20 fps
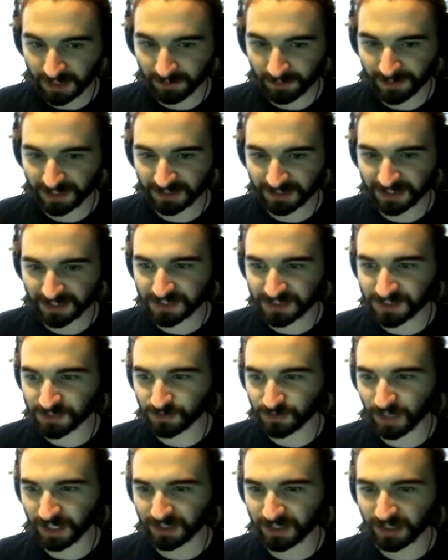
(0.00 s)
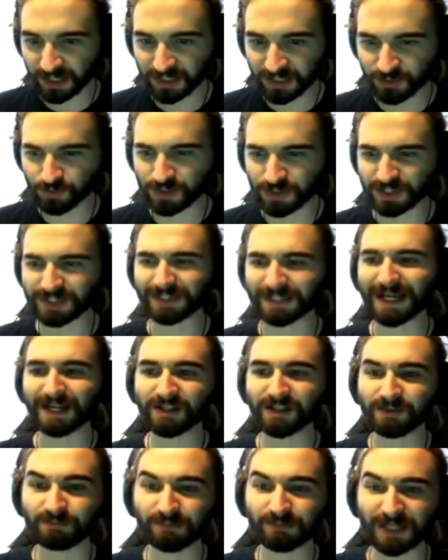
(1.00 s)
The ability to, like you can
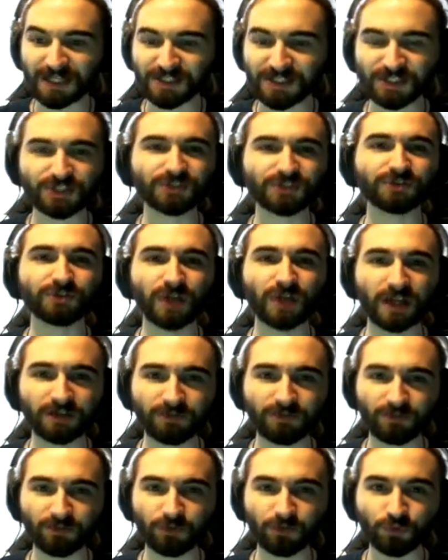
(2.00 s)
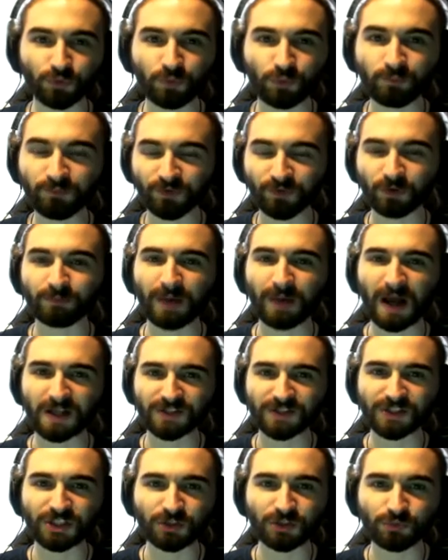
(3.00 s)
connect places, through
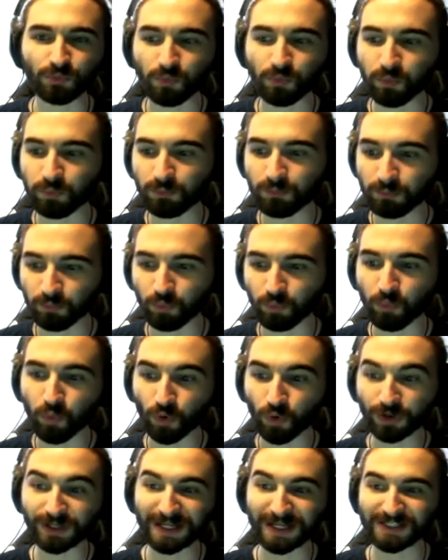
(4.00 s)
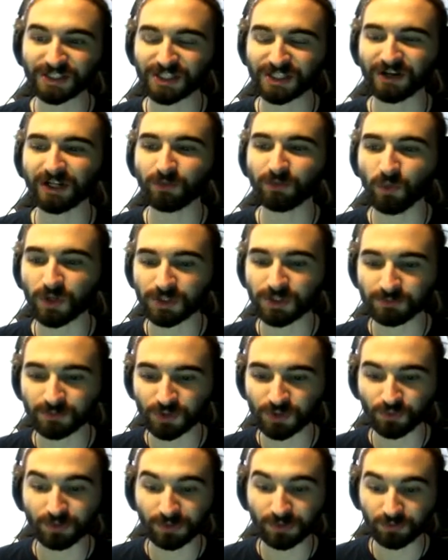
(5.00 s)
footpaths that you wouldn't necessarily want to
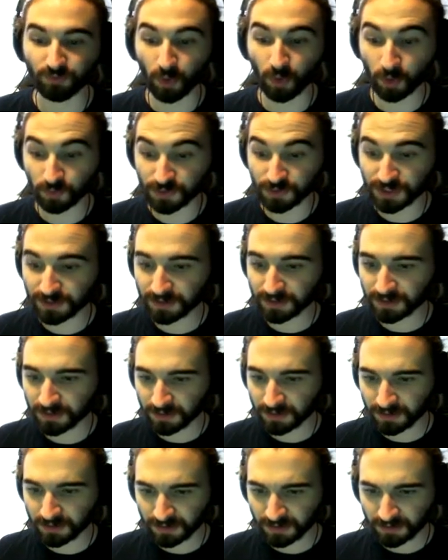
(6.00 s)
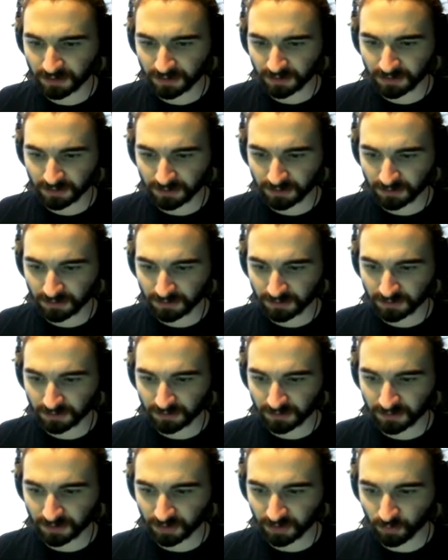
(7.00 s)
do it with roads.
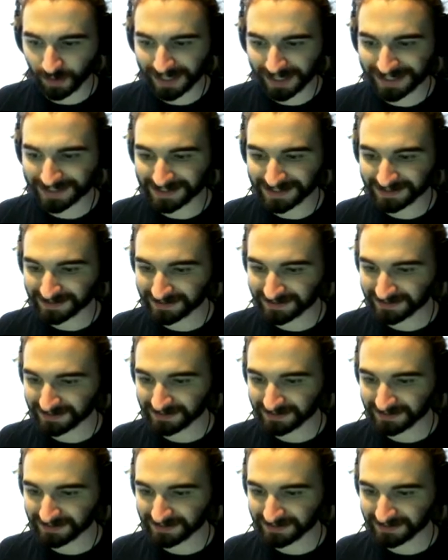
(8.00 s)
Quaid.